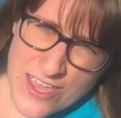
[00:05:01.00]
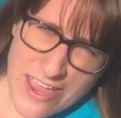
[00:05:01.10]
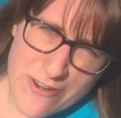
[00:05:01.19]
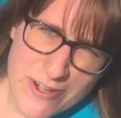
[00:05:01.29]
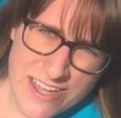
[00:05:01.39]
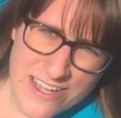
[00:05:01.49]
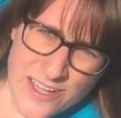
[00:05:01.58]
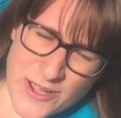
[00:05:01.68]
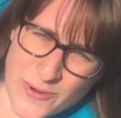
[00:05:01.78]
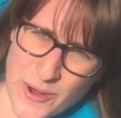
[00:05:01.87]
the area
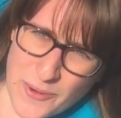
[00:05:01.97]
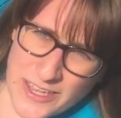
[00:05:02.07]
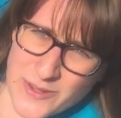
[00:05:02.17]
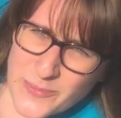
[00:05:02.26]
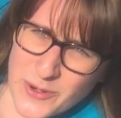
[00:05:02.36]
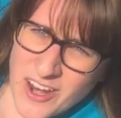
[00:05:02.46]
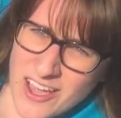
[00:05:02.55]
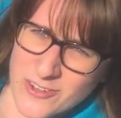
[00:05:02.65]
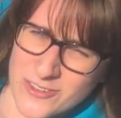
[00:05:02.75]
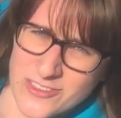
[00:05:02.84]
where we can put
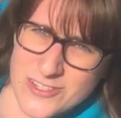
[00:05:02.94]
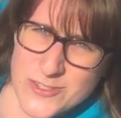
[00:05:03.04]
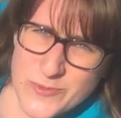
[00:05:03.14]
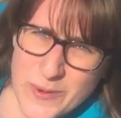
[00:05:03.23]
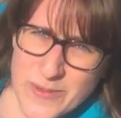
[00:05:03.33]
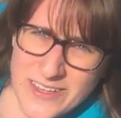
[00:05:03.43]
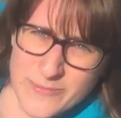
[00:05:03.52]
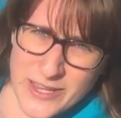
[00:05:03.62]
out the swimming